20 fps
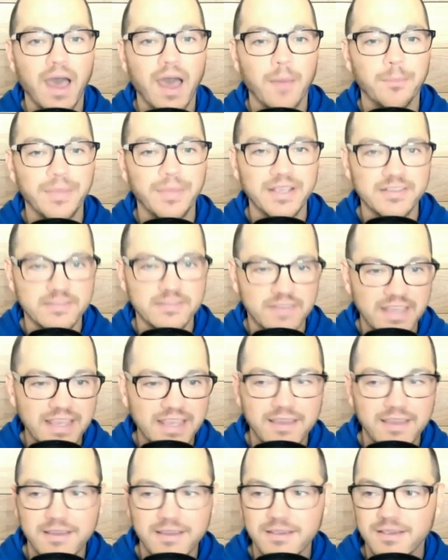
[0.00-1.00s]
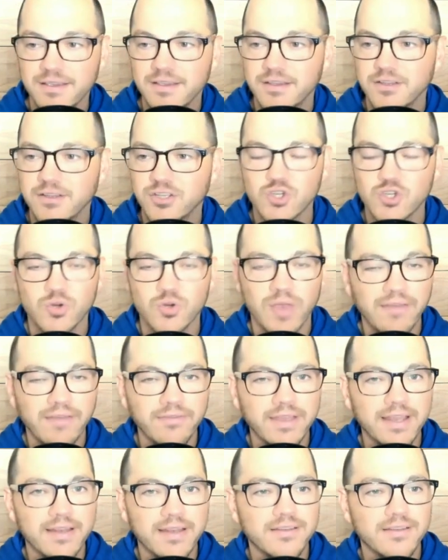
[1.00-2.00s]
Big Z,
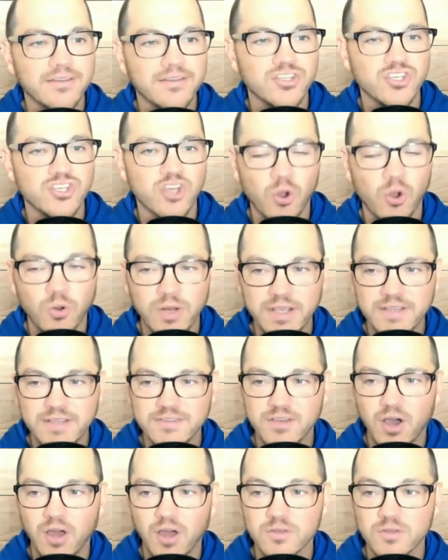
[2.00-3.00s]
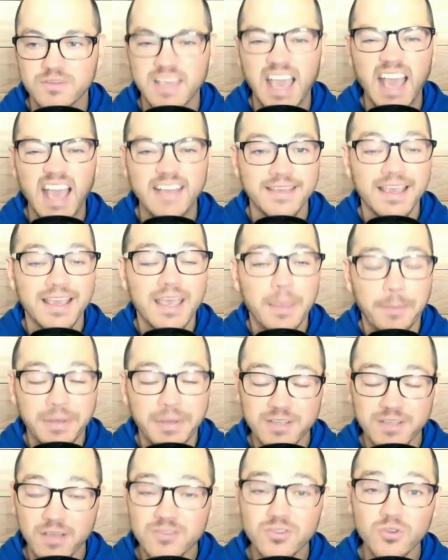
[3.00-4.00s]
Trevin, Jonas, all those guys. But
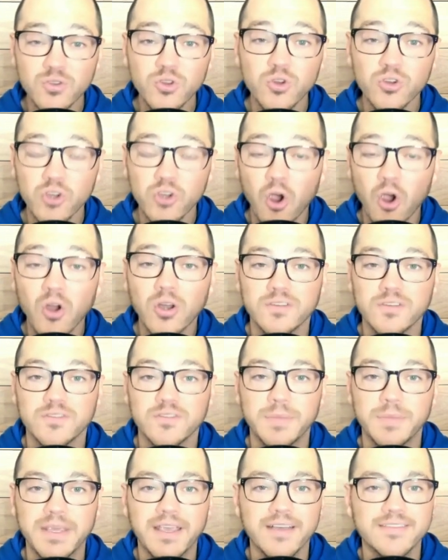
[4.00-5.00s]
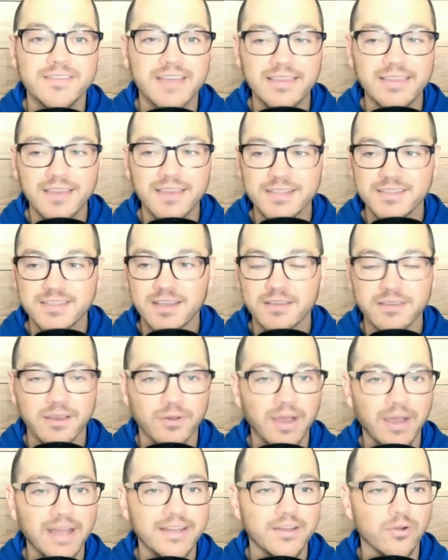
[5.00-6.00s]
it's also your guards, because I thought South
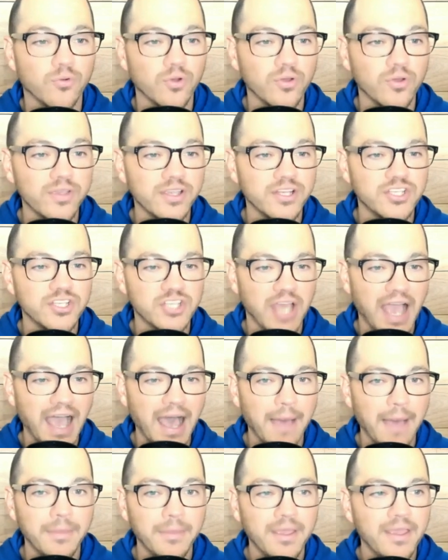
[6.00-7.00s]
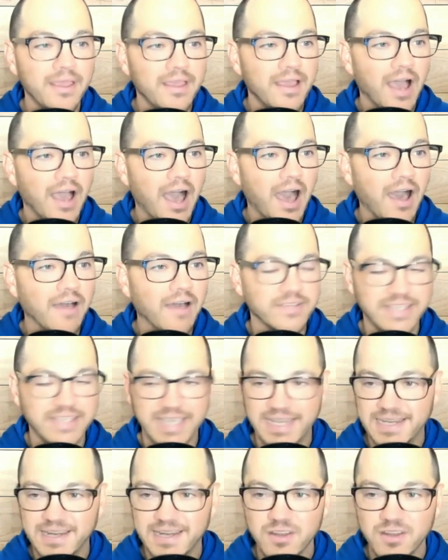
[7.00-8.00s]
Carolina did a really good job of
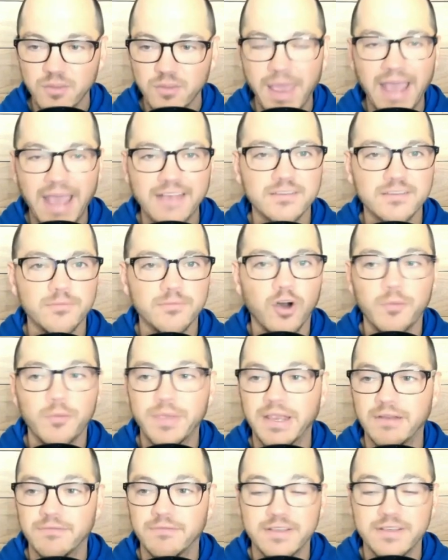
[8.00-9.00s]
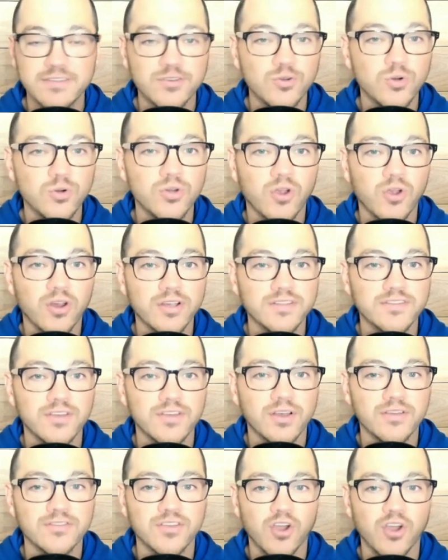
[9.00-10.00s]
getting into the basketball, being physical with
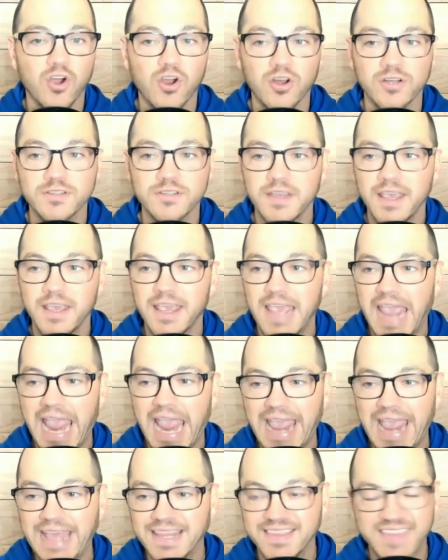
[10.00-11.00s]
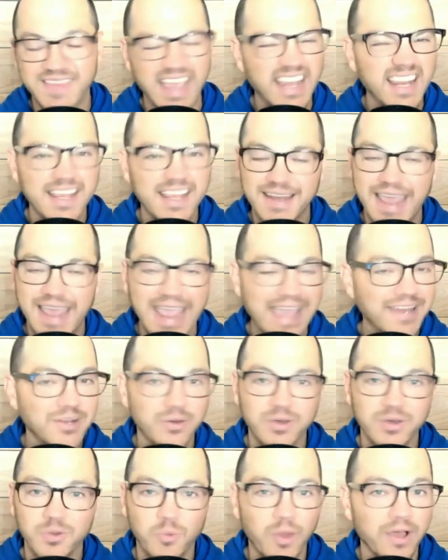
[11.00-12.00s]
Arkansas's guards, and they didn't
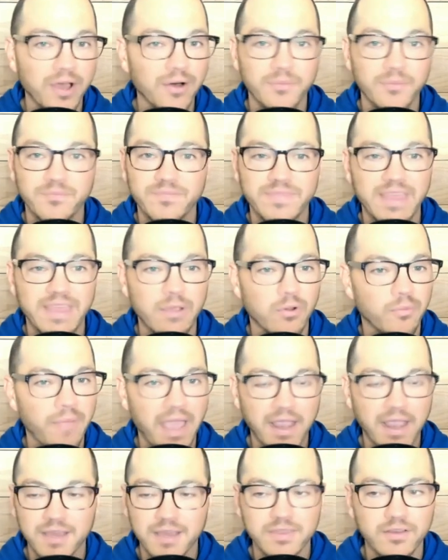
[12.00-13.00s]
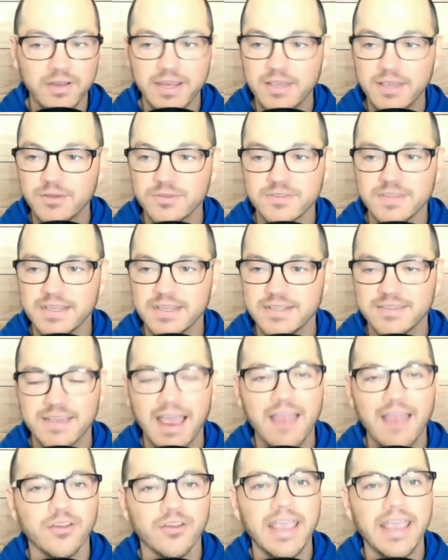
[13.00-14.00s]
handle it well. They were back on their heels the
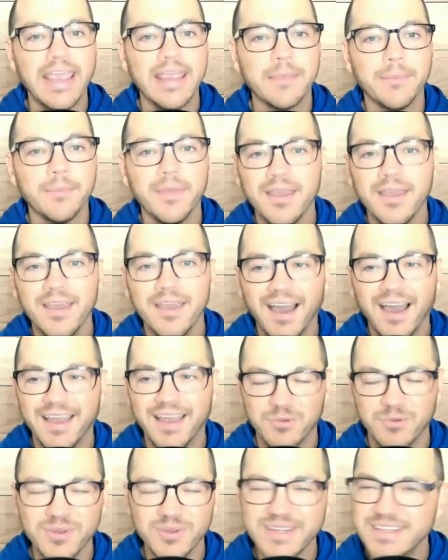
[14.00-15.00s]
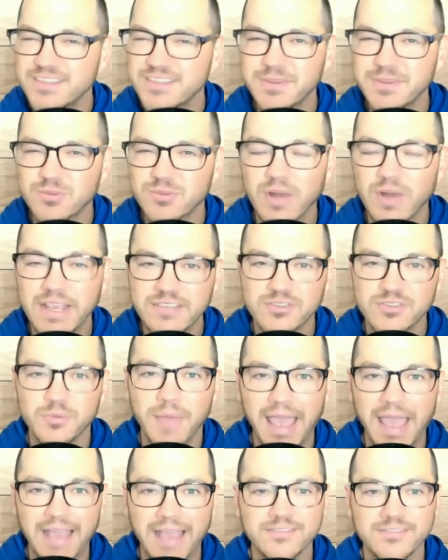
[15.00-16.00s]
entire game. It really needs to be the
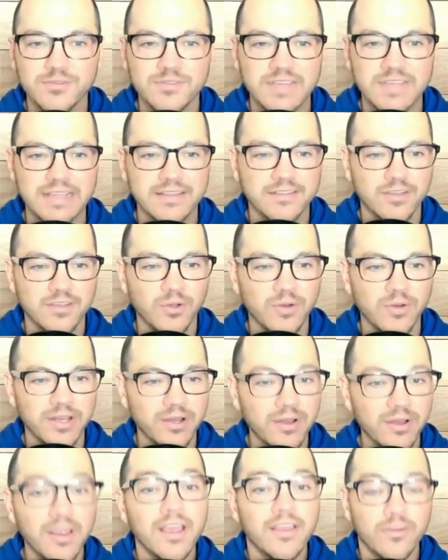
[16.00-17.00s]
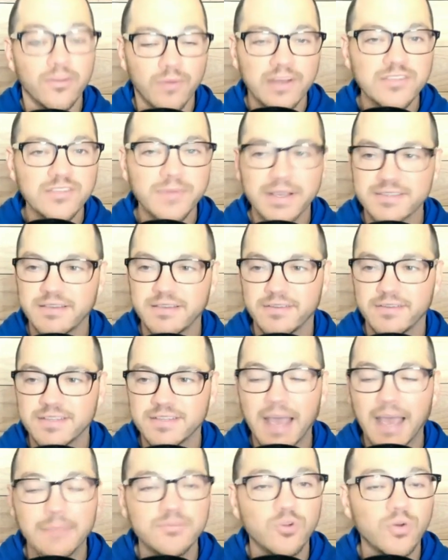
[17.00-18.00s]
Razorbacks who set the tone here. The Razorbacks are a
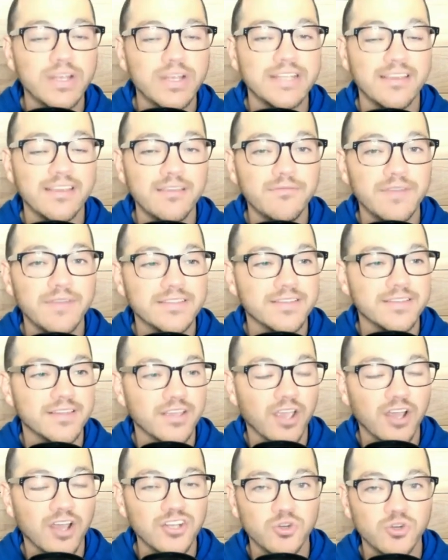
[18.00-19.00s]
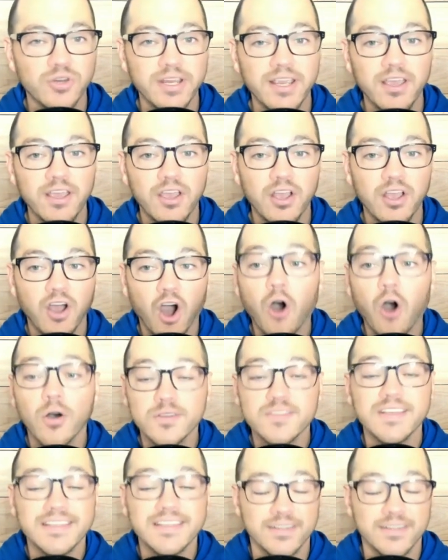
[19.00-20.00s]
top 20 defense in the country all
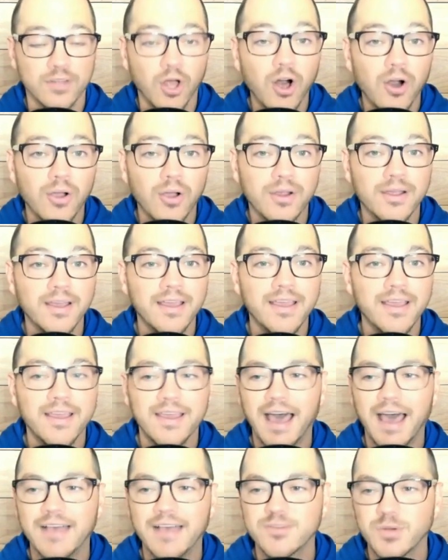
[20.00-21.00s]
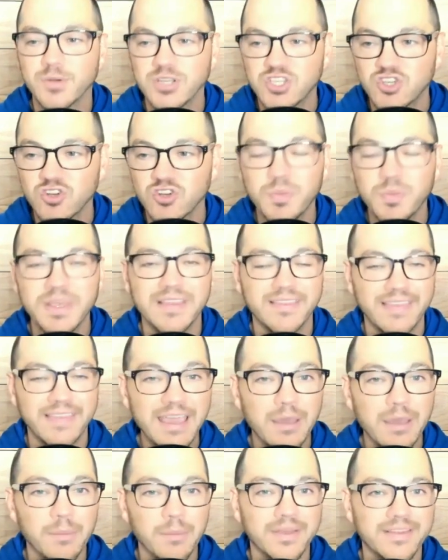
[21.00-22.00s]
season long. So it should be
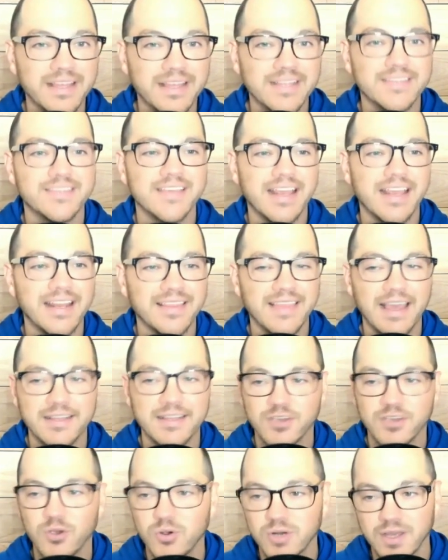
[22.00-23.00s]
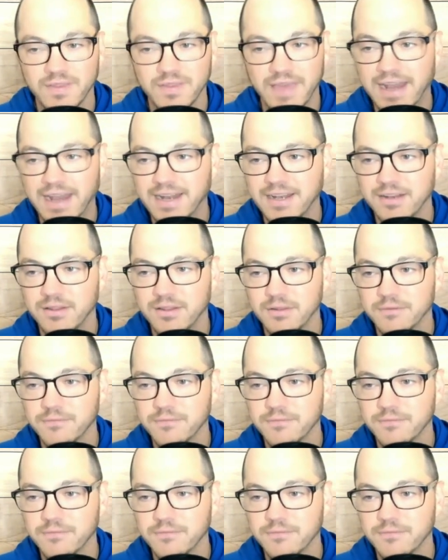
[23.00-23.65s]
them that's setting that tone on that end of the